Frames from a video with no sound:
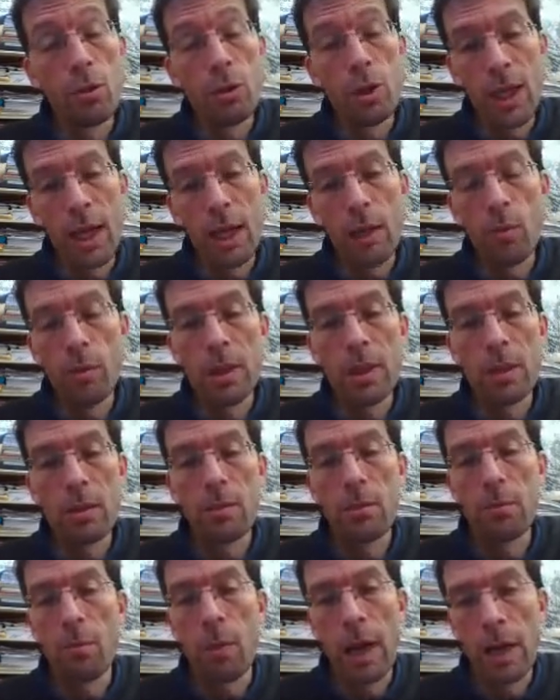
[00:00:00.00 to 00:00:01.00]
check
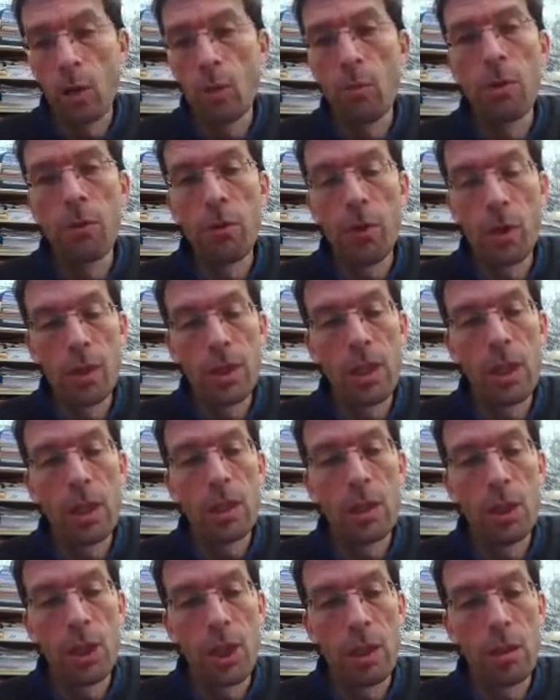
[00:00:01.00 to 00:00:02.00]
with
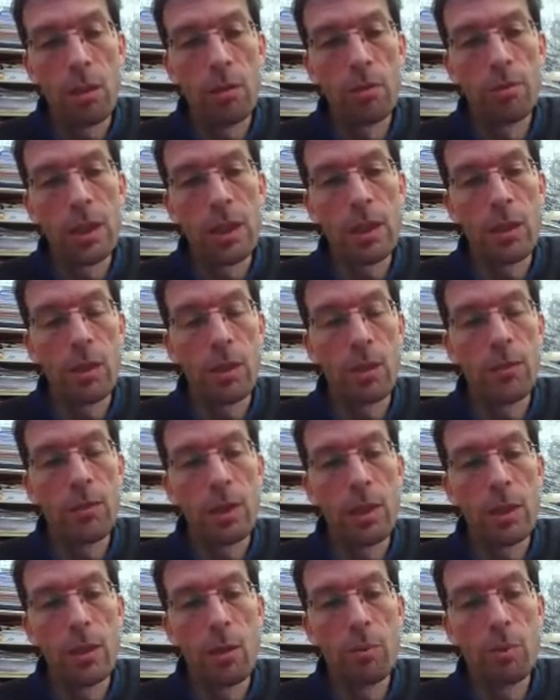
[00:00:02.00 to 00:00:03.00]
micromorphological research,
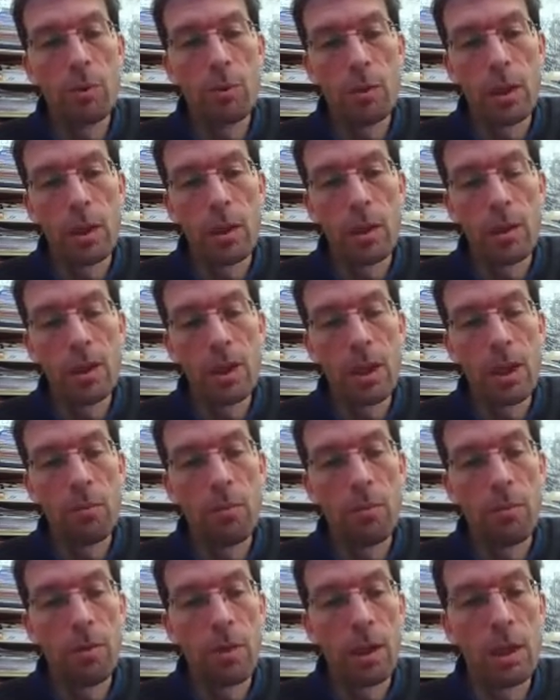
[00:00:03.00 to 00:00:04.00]
for example, in the
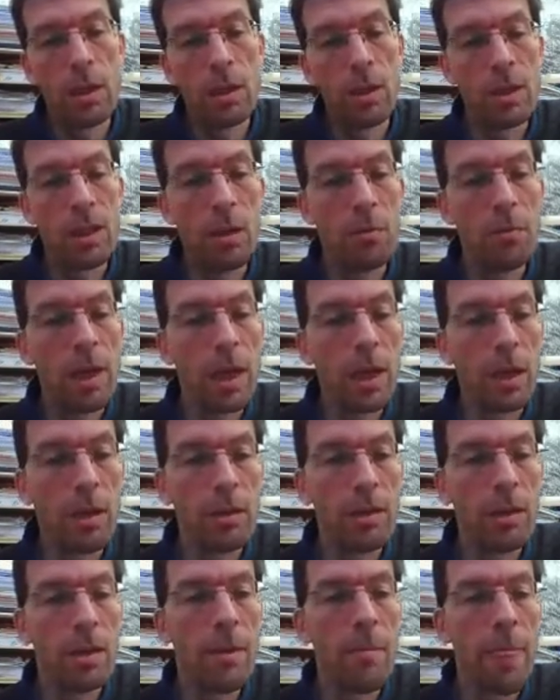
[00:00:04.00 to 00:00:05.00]
same
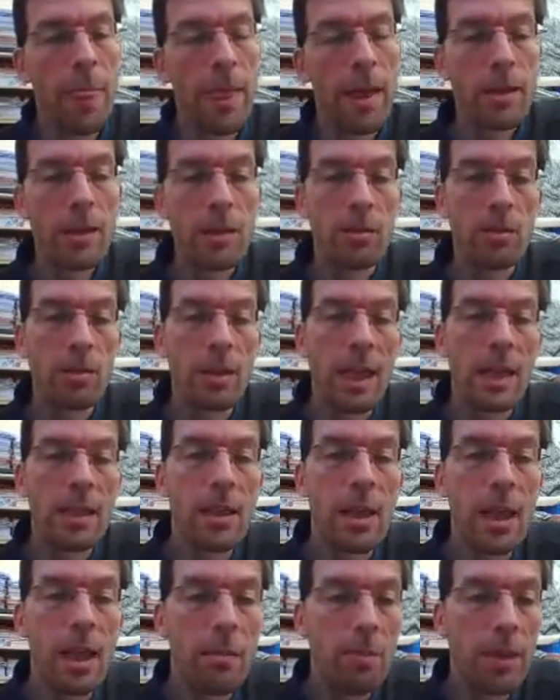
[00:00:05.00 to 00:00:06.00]
layers. So
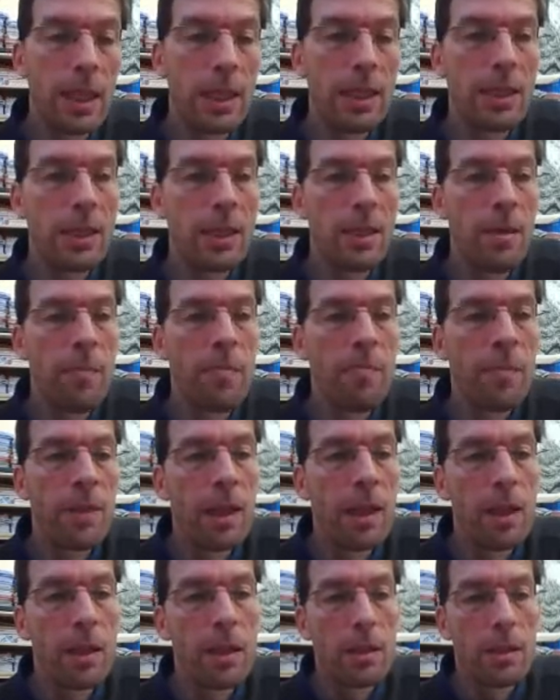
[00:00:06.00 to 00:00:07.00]
next slide, please.
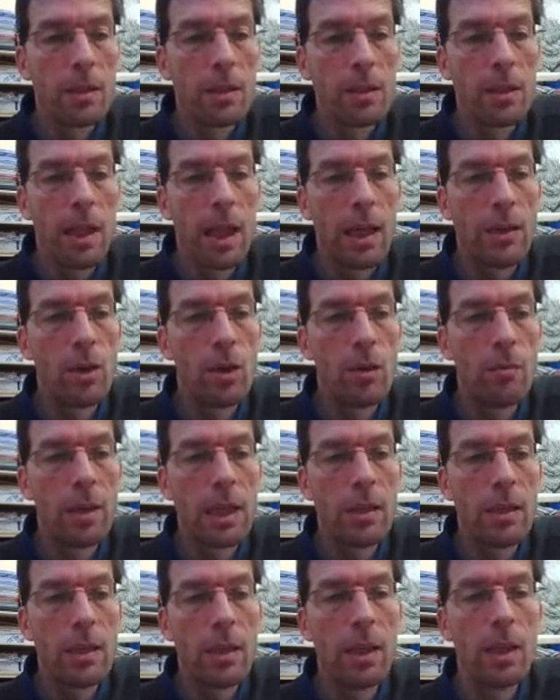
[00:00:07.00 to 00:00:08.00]

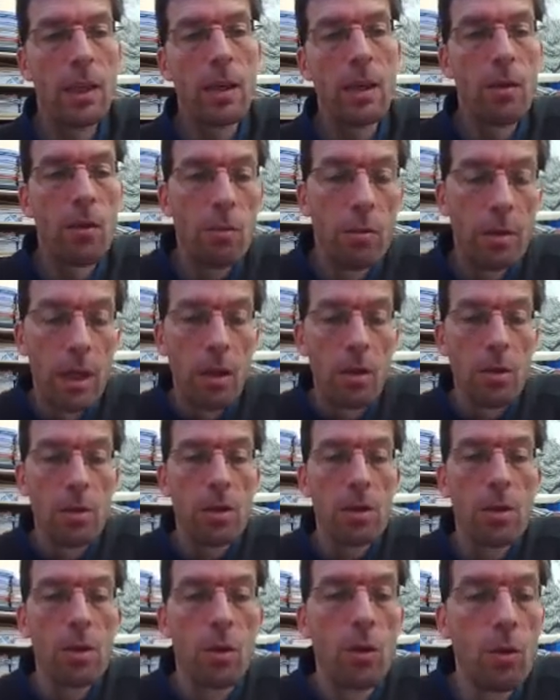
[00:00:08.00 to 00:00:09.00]
Granulometry will
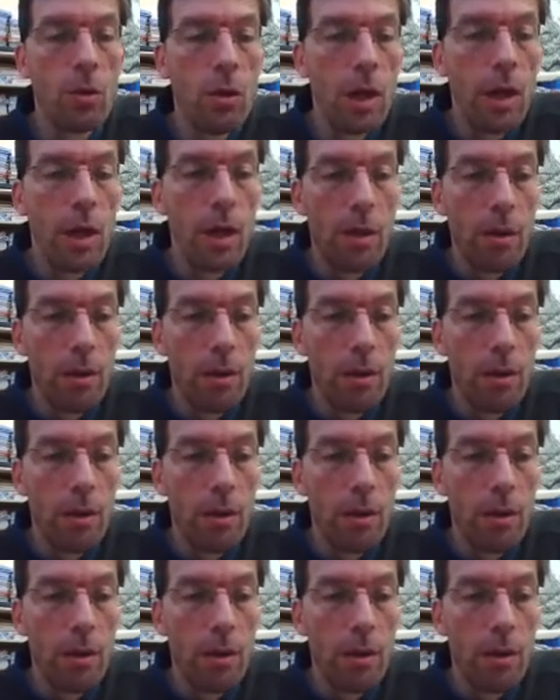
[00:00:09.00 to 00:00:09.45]
also